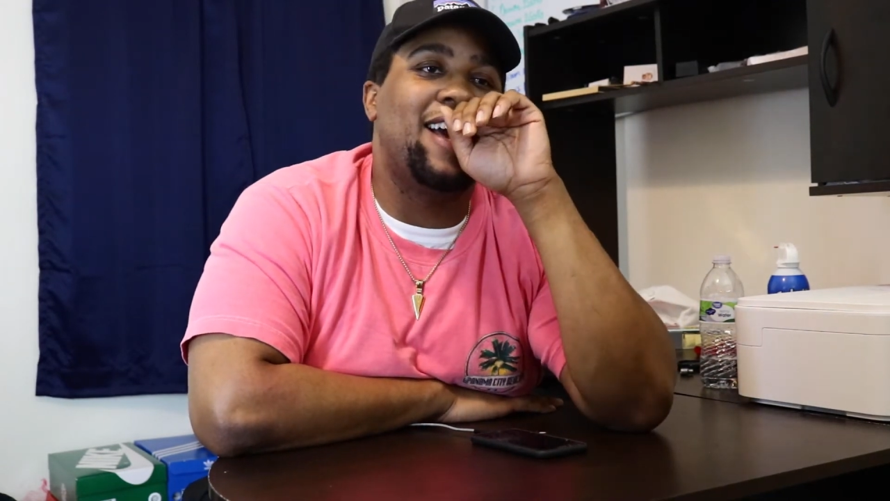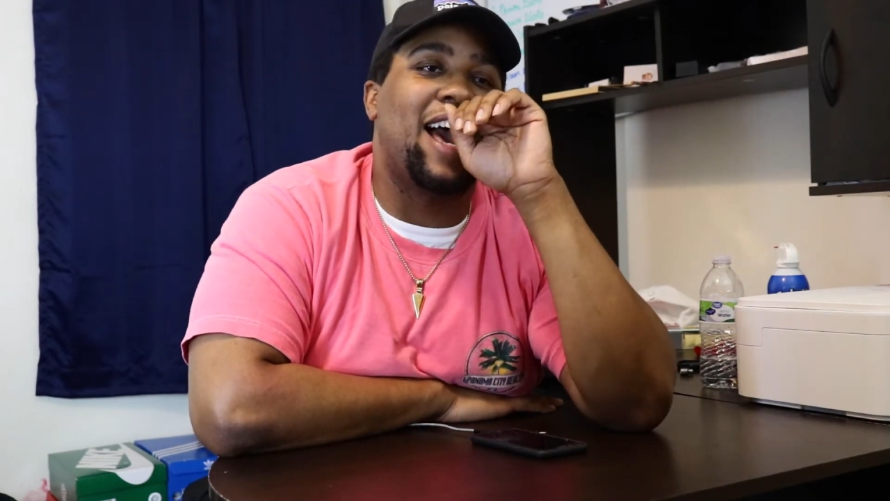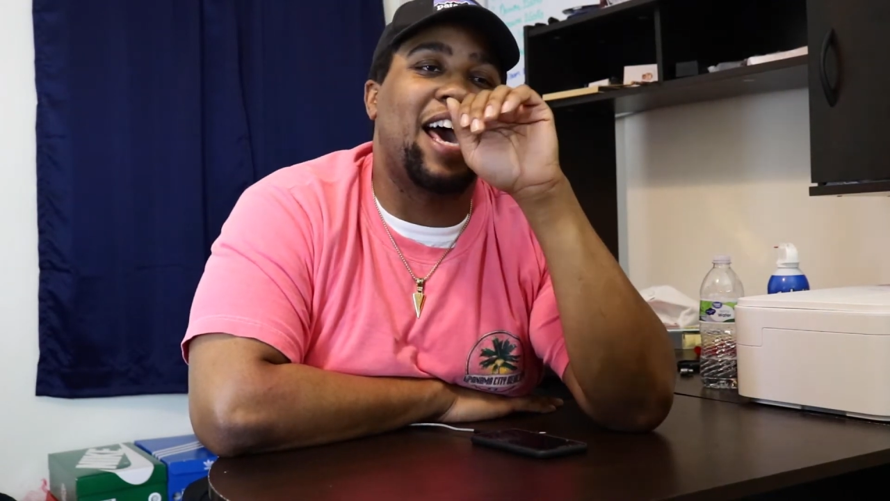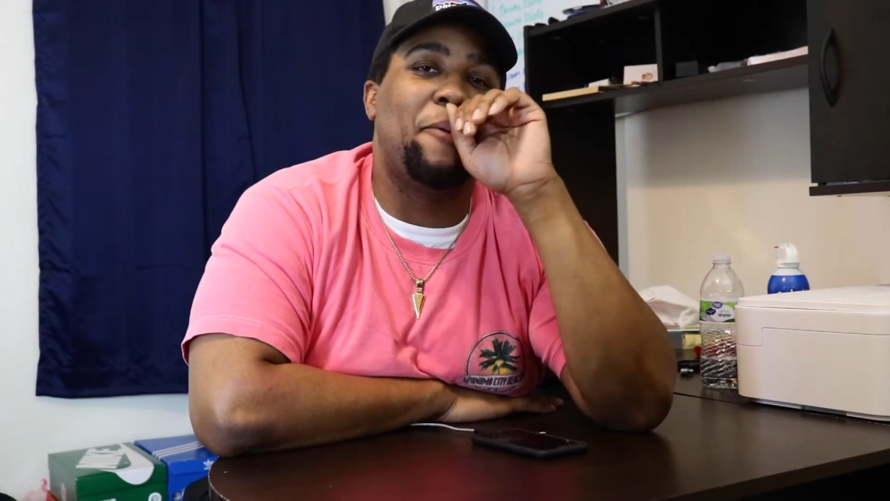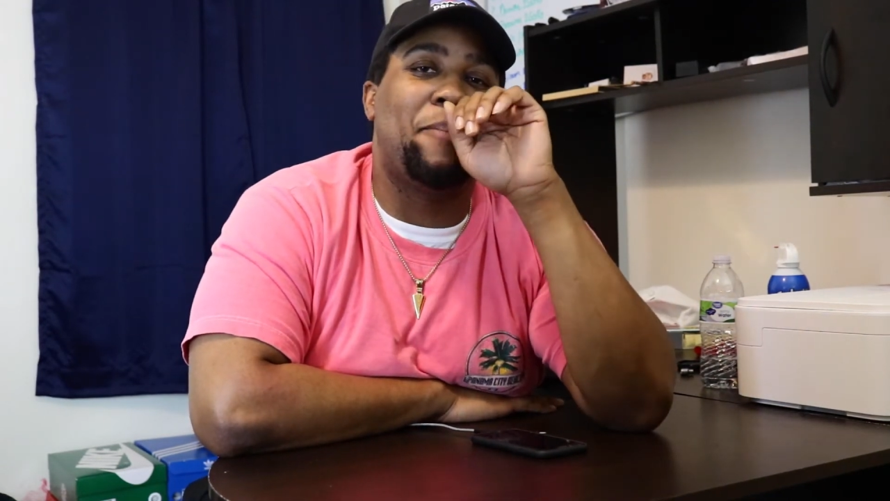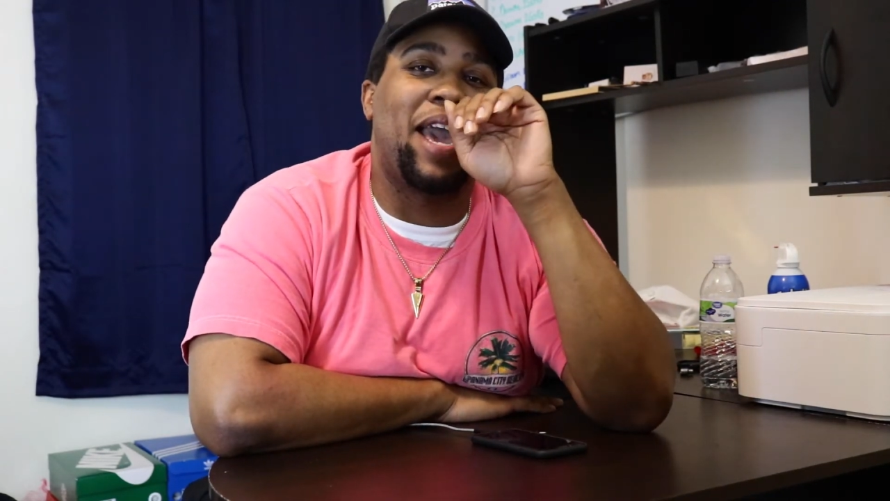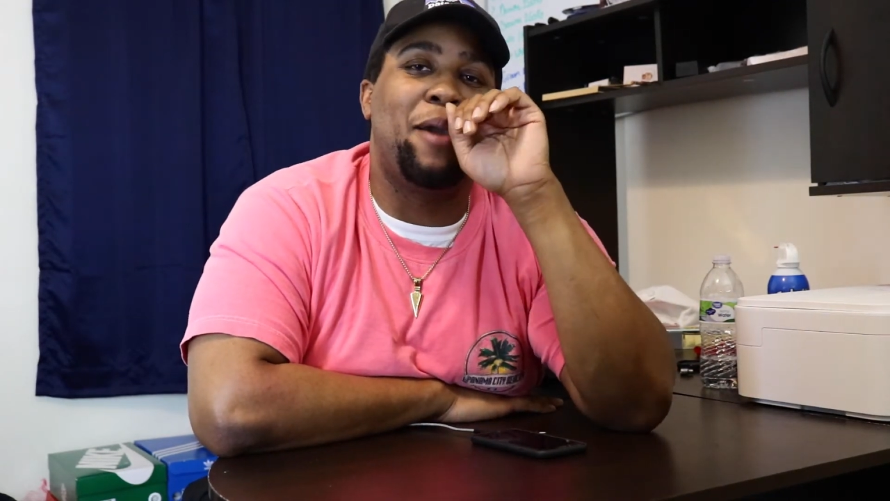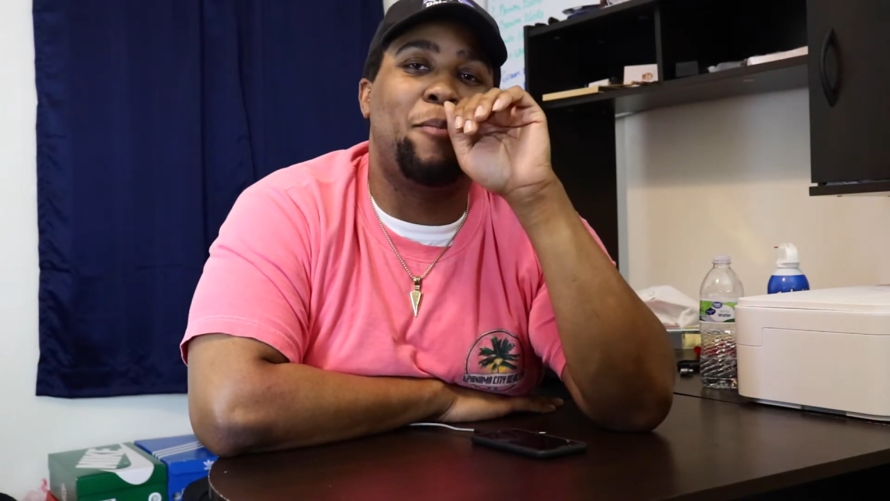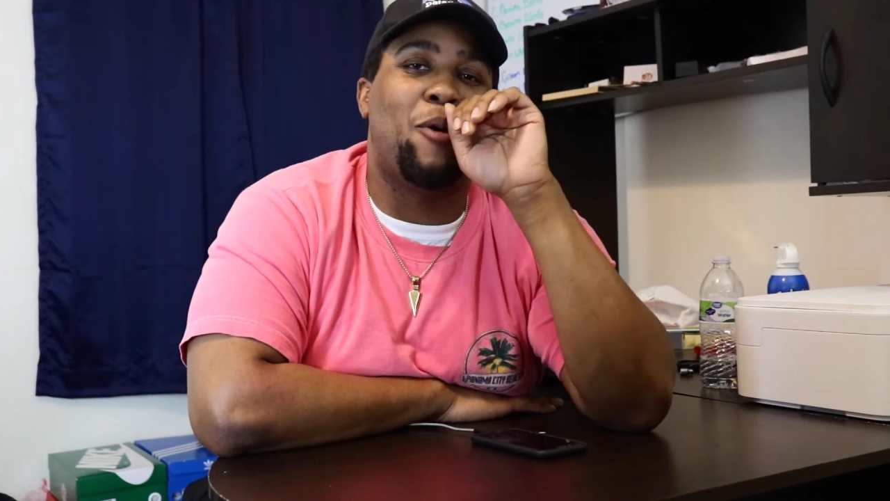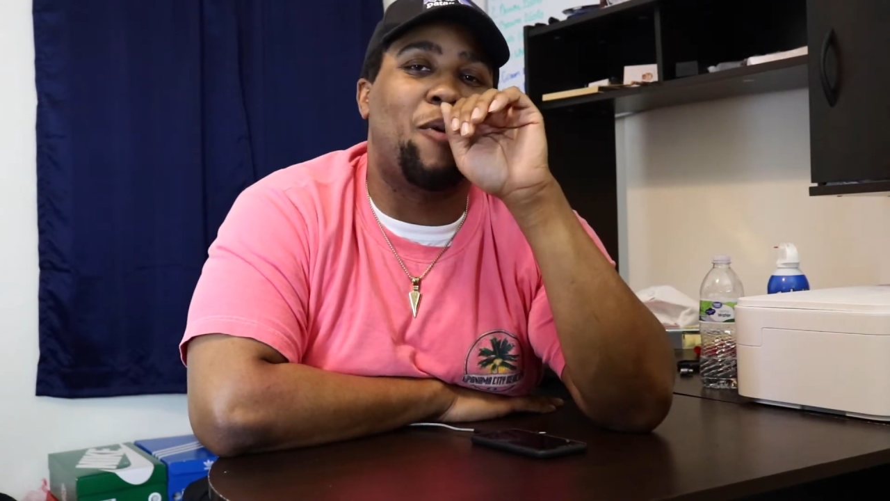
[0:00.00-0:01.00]
how to
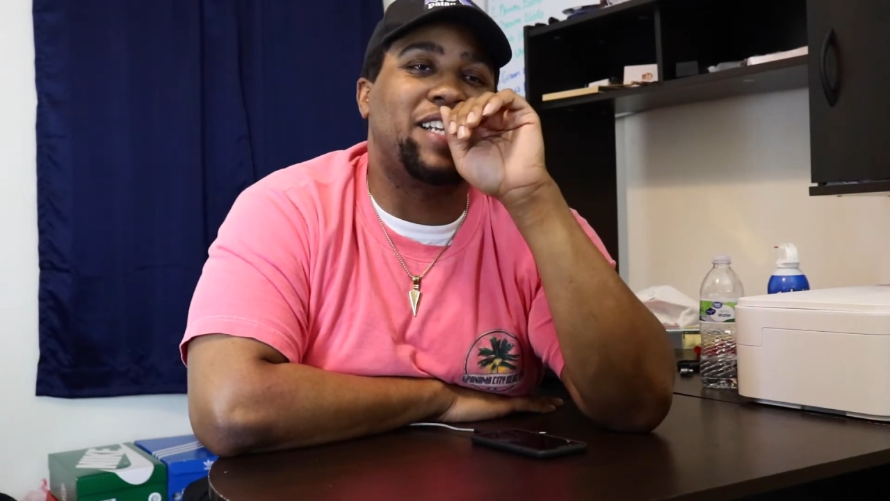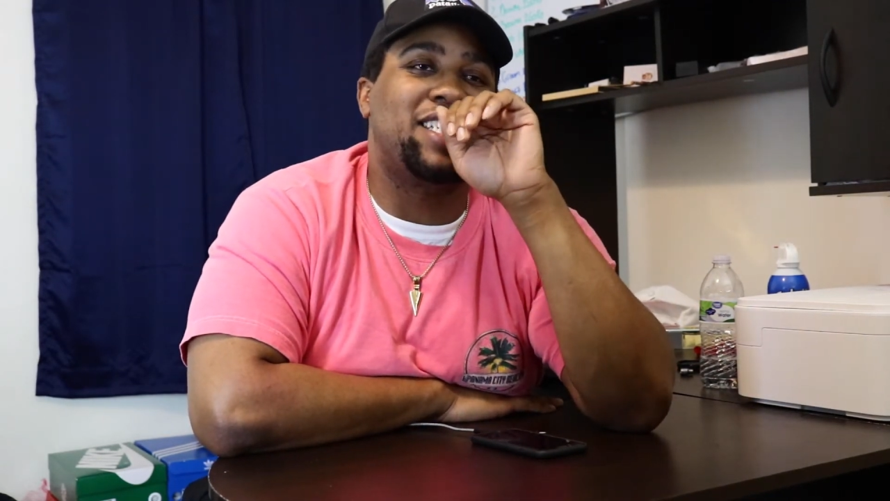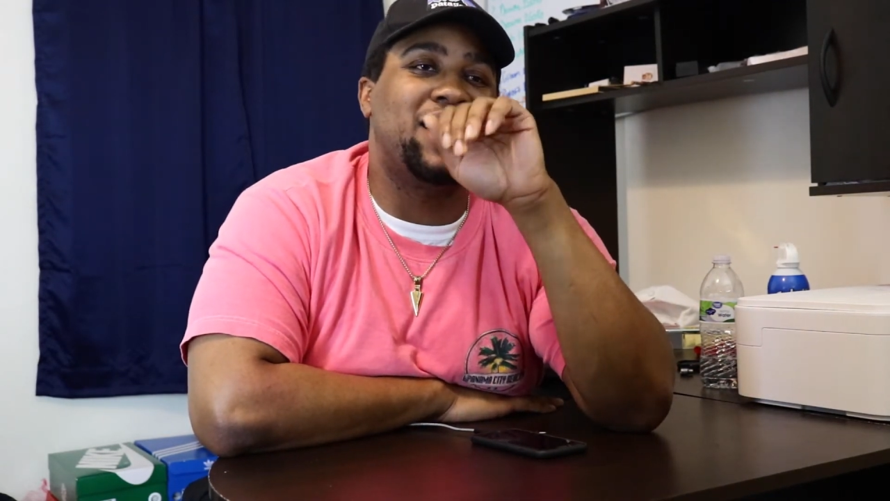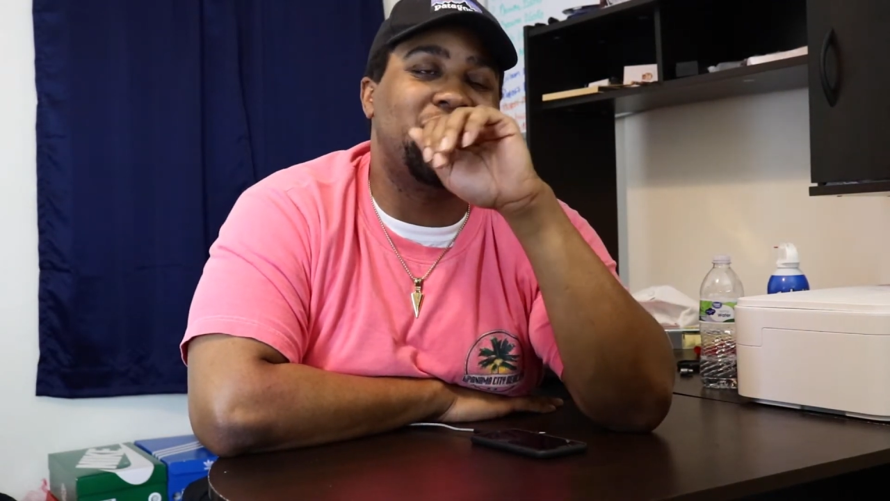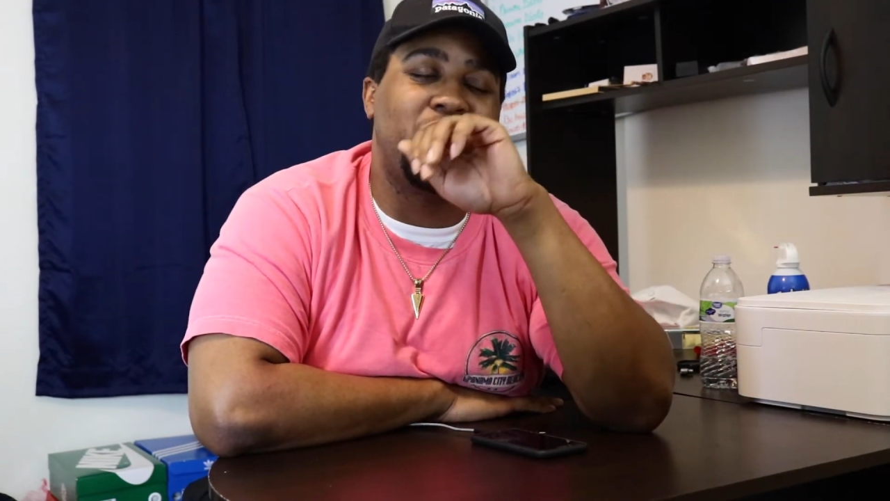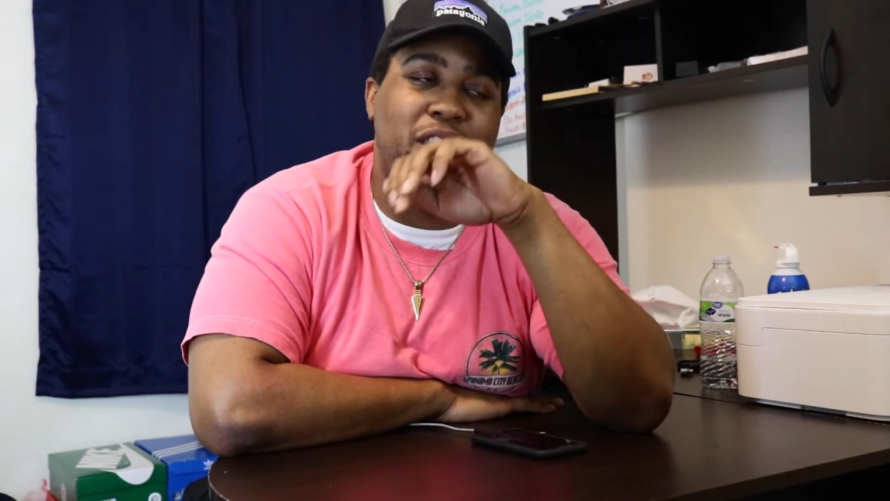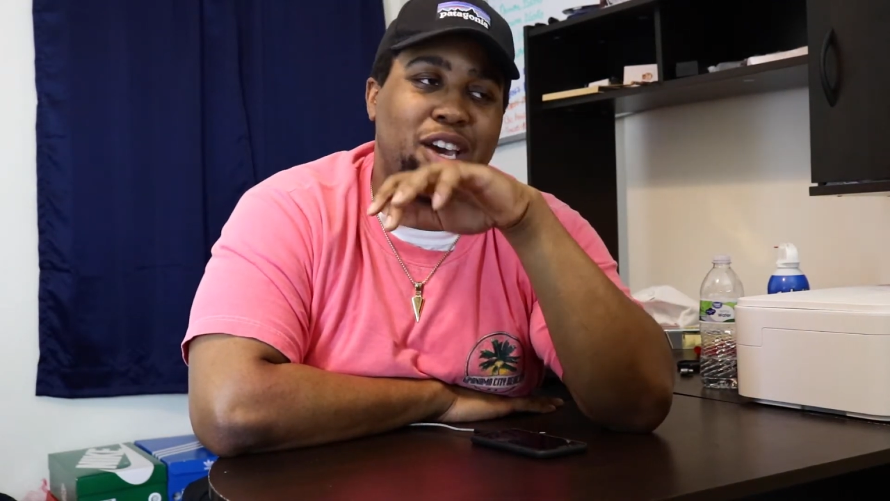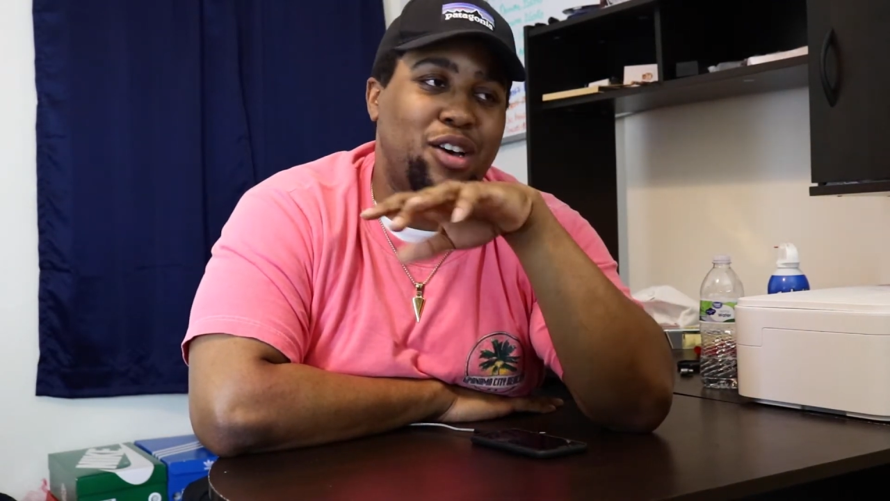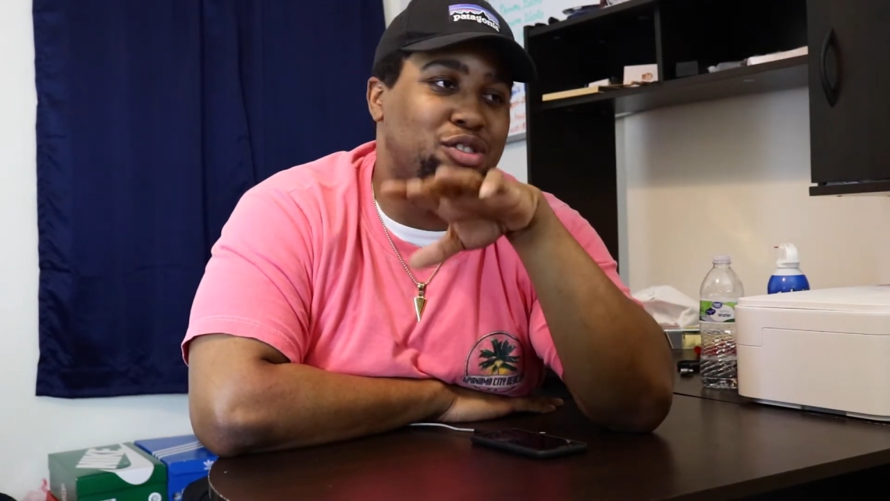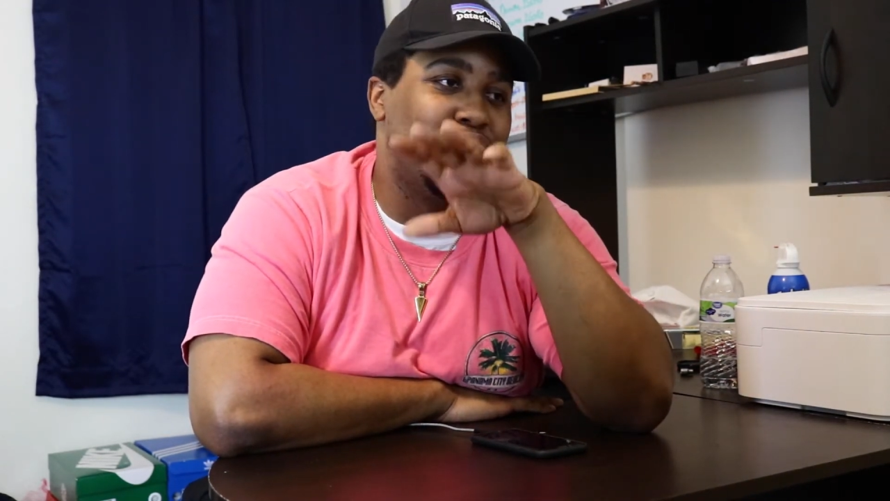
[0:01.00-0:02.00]
paint by watching his
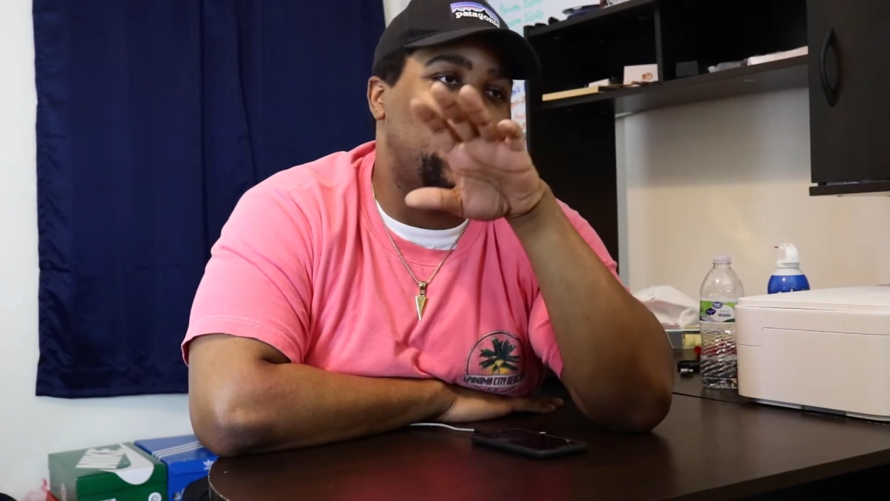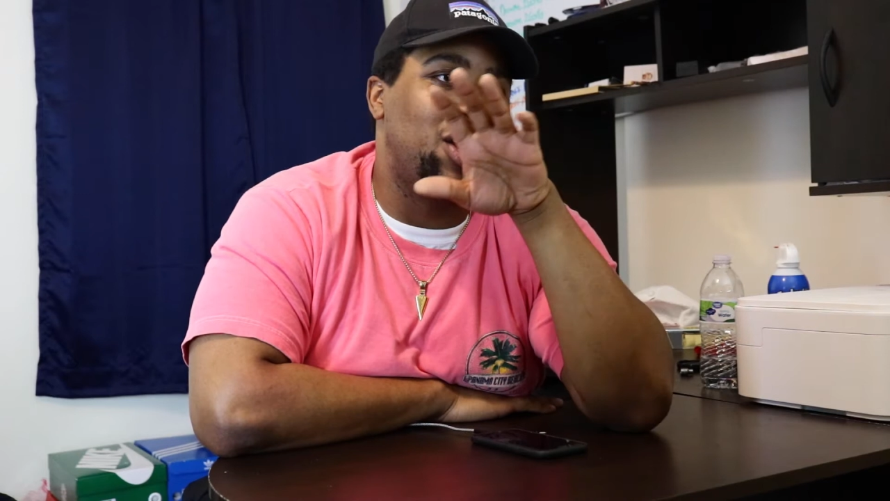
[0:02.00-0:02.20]
videos,